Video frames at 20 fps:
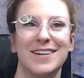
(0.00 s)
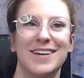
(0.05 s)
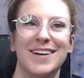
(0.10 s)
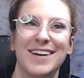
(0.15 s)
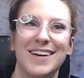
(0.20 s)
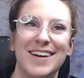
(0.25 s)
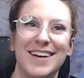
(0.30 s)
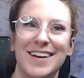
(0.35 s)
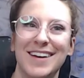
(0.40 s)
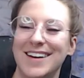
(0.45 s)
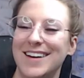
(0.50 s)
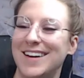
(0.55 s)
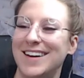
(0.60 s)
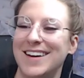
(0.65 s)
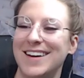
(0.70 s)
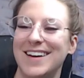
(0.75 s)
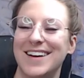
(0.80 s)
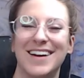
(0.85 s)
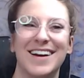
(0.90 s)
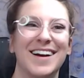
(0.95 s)

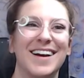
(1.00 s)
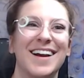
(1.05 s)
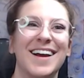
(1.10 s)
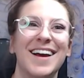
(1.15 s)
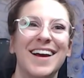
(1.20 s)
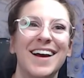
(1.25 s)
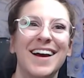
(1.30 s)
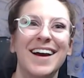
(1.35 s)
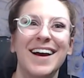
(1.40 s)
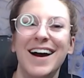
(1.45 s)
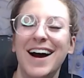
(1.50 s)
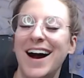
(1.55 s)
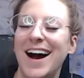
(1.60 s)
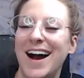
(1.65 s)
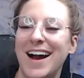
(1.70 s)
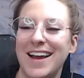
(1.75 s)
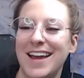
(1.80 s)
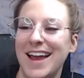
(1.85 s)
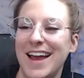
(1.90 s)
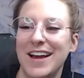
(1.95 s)
I
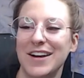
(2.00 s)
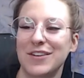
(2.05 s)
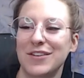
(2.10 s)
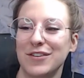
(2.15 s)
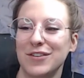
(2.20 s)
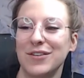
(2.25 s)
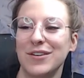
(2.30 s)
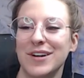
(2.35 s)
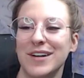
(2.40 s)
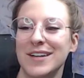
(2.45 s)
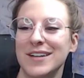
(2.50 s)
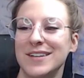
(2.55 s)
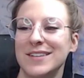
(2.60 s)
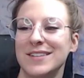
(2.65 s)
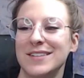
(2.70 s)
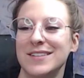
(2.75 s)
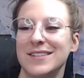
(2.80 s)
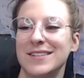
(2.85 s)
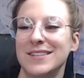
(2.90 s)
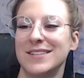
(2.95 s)
can't do it.
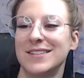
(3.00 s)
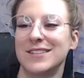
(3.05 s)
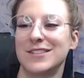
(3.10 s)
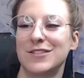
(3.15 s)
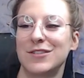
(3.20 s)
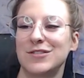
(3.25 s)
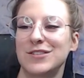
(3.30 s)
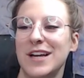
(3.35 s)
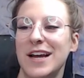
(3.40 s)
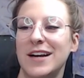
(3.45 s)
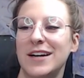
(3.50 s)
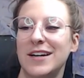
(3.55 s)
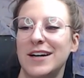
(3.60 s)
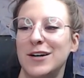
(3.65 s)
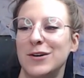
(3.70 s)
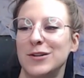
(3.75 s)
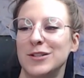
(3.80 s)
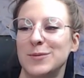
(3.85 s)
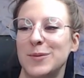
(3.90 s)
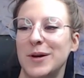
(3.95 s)
So Dan and I
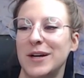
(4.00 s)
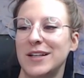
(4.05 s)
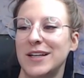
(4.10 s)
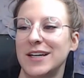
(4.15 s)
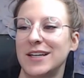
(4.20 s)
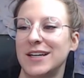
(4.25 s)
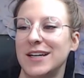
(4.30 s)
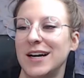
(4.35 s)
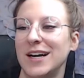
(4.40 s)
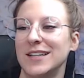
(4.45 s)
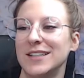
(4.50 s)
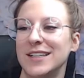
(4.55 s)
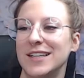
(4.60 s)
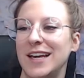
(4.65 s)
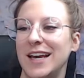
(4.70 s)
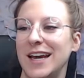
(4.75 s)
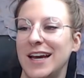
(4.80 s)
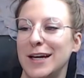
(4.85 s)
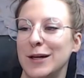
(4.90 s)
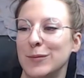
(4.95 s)
always play like gun
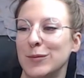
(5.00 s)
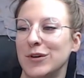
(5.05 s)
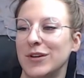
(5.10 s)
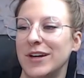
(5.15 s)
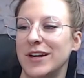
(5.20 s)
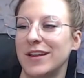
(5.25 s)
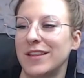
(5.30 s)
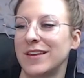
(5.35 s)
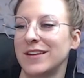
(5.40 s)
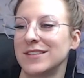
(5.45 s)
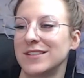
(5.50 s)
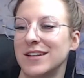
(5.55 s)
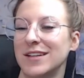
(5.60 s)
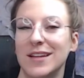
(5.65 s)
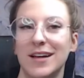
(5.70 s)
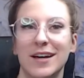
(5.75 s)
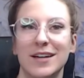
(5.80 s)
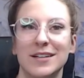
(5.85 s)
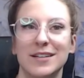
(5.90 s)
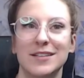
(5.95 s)
game or like things like
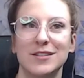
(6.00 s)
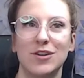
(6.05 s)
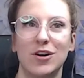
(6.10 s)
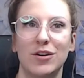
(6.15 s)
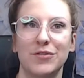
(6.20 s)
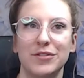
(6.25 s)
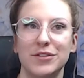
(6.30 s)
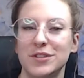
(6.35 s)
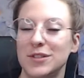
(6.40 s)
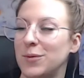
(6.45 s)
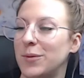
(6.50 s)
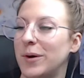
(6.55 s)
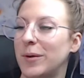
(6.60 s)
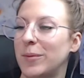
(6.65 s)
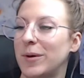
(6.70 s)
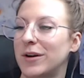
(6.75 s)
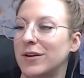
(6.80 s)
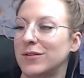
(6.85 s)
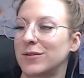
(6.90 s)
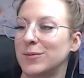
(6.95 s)
that. He's obviously way
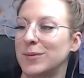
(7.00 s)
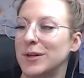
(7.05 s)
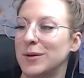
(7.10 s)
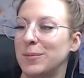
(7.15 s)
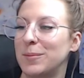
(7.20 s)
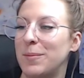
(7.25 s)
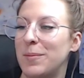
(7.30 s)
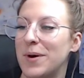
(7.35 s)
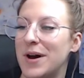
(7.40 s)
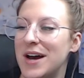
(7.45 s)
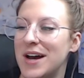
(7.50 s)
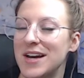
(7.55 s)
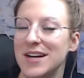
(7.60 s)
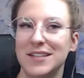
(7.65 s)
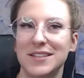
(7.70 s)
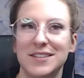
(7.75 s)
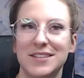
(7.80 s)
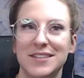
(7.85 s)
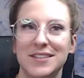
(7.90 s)
better than me, but